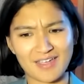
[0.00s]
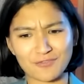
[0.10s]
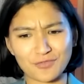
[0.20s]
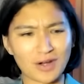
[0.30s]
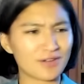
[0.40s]

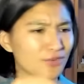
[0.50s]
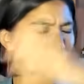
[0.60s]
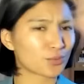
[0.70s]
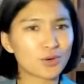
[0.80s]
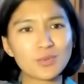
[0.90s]
in front of
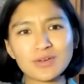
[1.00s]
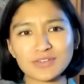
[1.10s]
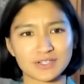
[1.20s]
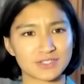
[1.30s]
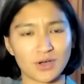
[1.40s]
a room
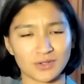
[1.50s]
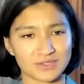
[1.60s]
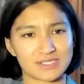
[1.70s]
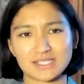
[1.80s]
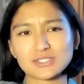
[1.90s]
of
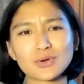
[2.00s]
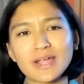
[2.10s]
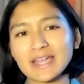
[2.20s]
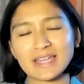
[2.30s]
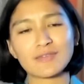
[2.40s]
adults, a
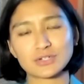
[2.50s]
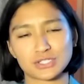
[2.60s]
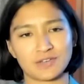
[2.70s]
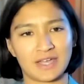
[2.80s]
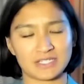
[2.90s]
story I
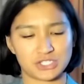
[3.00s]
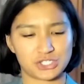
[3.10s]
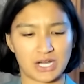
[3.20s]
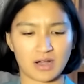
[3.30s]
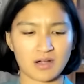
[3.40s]
never should have had to
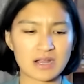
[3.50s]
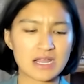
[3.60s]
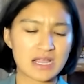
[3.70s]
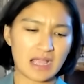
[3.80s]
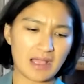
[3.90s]
share,
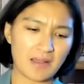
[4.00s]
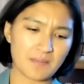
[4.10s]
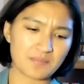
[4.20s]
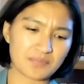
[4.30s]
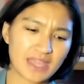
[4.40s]

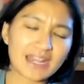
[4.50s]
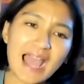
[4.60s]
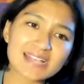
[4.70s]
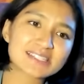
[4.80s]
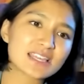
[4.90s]
and
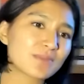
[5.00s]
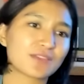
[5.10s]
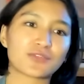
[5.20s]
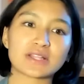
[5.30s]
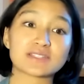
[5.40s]
asking
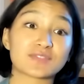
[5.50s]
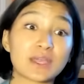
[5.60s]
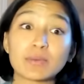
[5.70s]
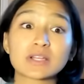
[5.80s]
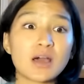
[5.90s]
my friends
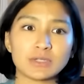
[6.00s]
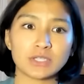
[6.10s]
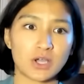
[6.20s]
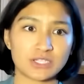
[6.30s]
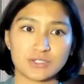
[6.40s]
if they would come
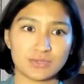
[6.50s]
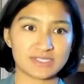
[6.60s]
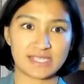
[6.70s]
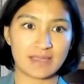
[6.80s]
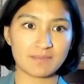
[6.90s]
along and do
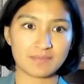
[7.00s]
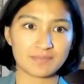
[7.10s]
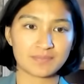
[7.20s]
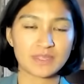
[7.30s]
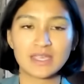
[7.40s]
the same.
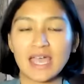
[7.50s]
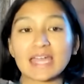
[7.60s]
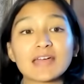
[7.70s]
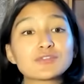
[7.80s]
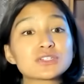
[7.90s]

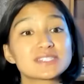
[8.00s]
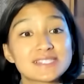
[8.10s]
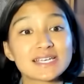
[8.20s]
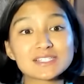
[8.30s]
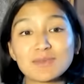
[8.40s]
And after
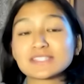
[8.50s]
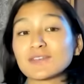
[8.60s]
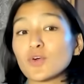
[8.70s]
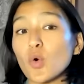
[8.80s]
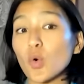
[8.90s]
6
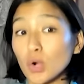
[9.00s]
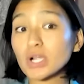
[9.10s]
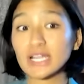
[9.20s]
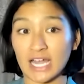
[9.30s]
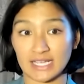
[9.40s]
months of
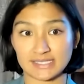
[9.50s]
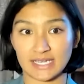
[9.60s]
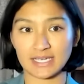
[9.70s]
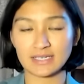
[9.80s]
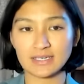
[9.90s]

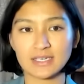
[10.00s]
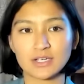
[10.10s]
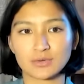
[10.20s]
organizing,